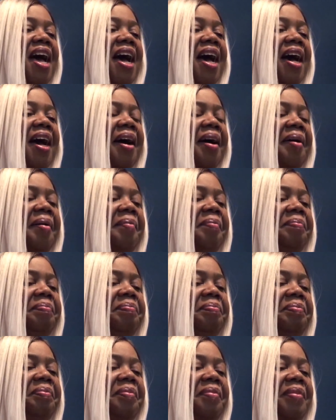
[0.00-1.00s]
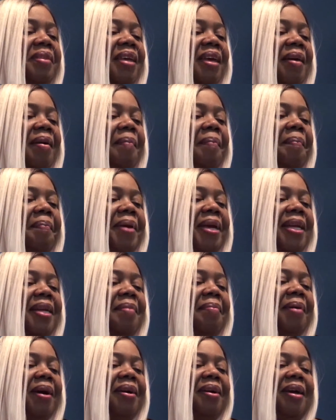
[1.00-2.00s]

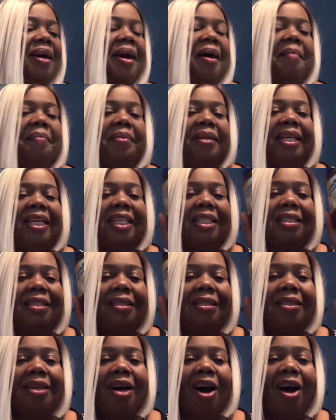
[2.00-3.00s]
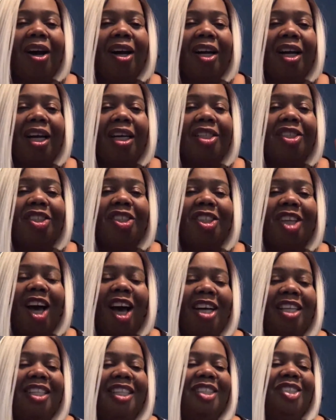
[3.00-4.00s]
Peanut Butter and Company Dark
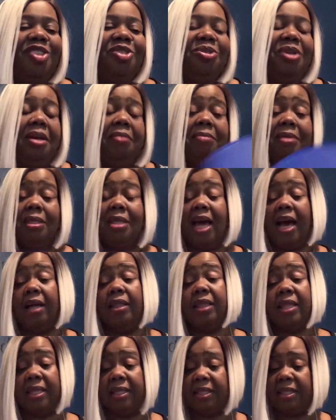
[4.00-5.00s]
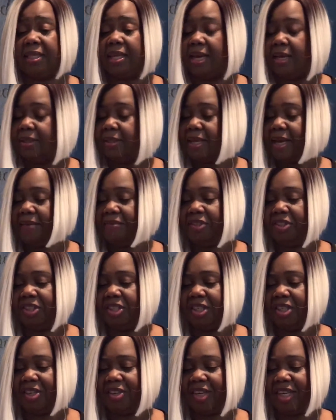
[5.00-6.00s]
Chocolate Dreams. Now, this does have
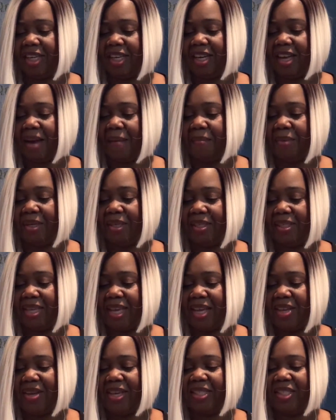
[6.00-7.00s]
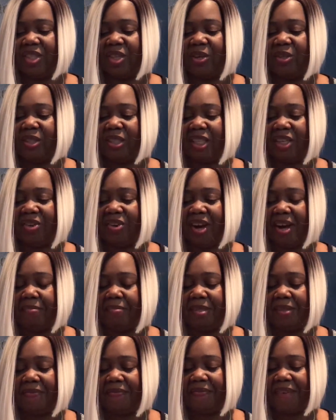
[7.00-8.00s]
sugar in it. I'm going to tell you, it has 13
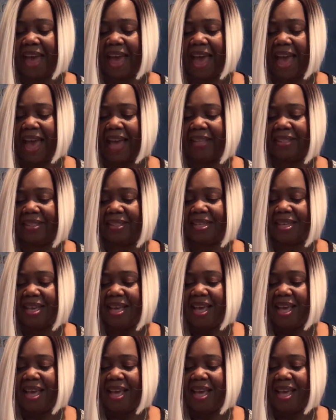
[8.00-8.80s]
grams of fat,